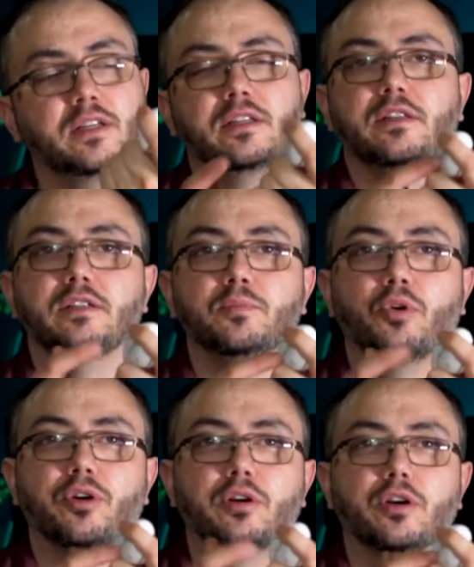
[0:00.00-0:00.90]
there's
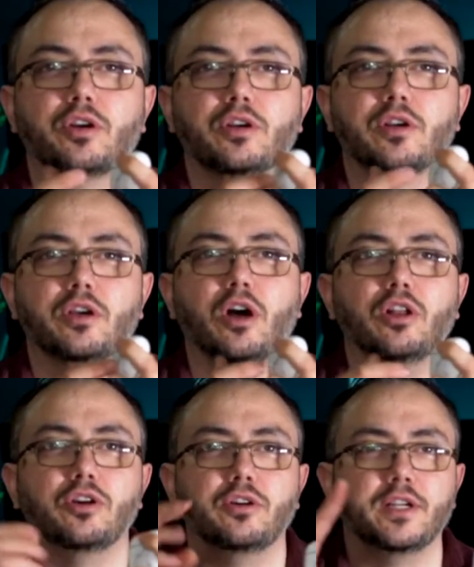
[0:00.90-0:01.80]
more
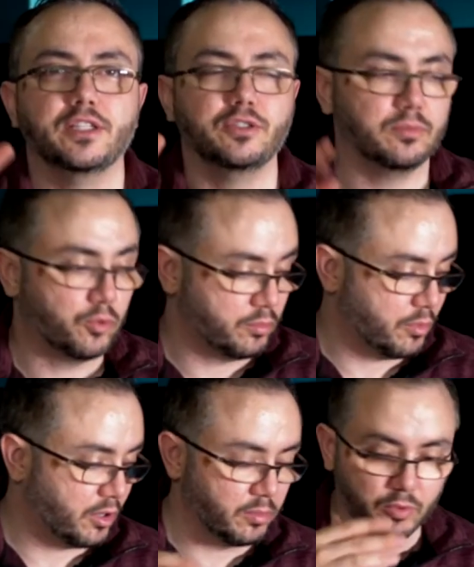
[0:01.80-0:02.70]
color into it, more
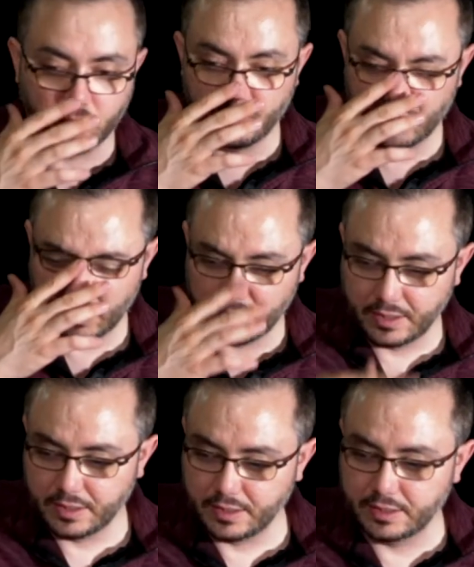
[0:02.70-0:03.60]
marble.
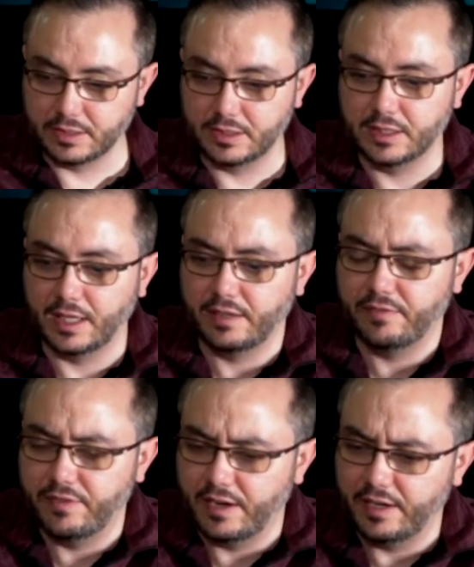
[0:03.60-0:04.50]
This is like
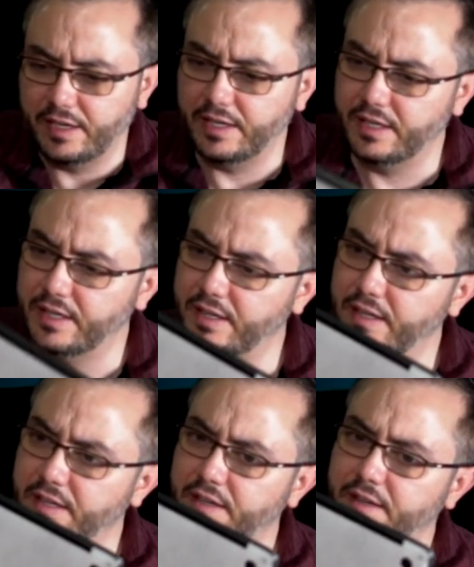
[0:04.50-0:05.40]
very
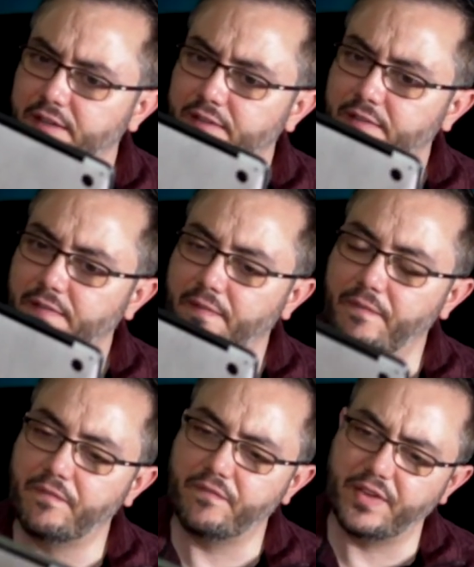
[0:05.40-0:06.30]

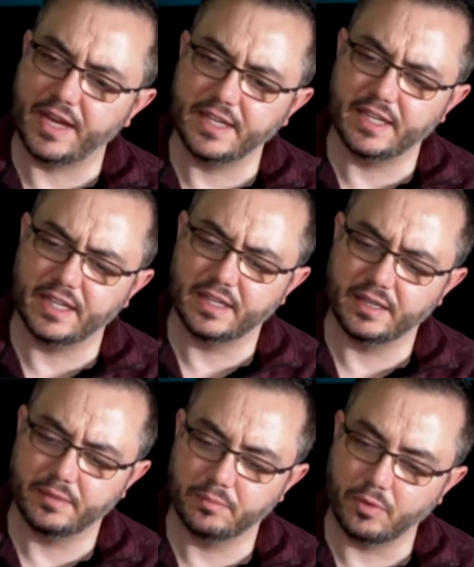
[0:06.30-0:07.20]
faded
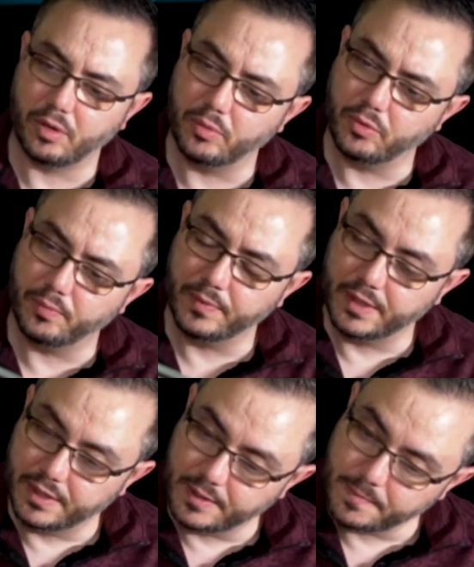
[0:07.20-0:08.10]
marble,
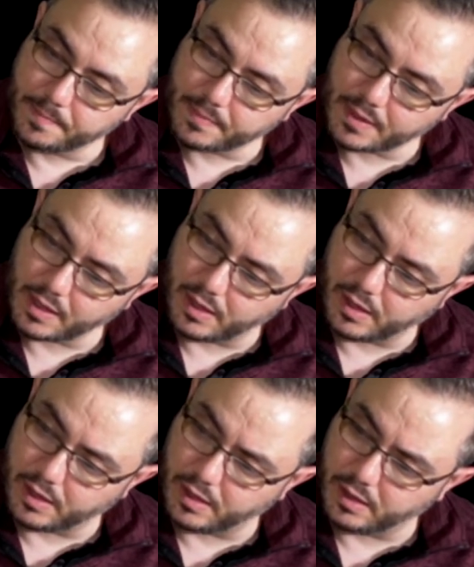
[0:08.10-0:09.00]

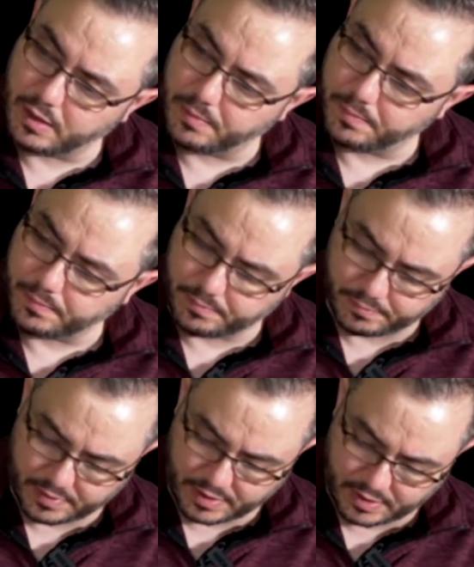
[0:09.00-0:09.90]
and
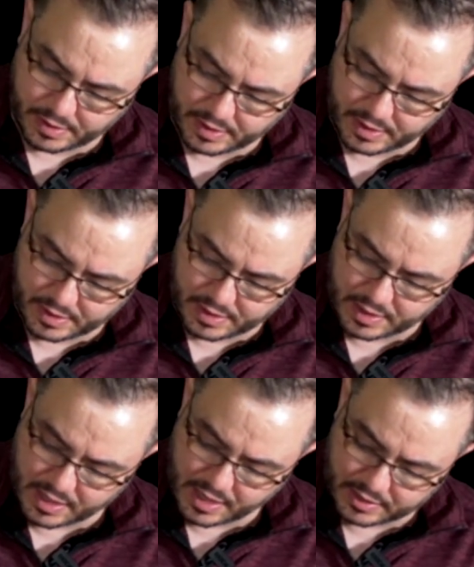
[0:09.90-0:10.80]

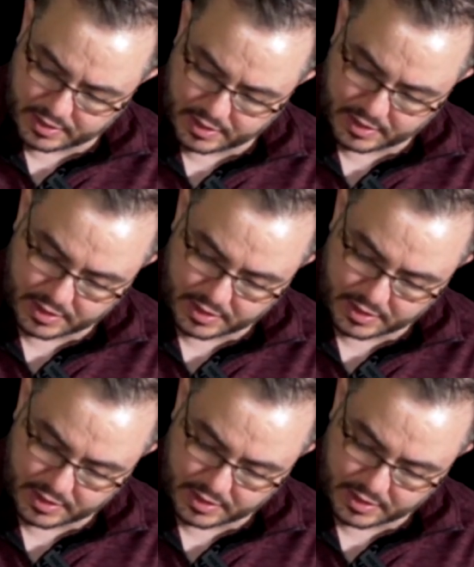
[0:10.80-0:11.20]
not,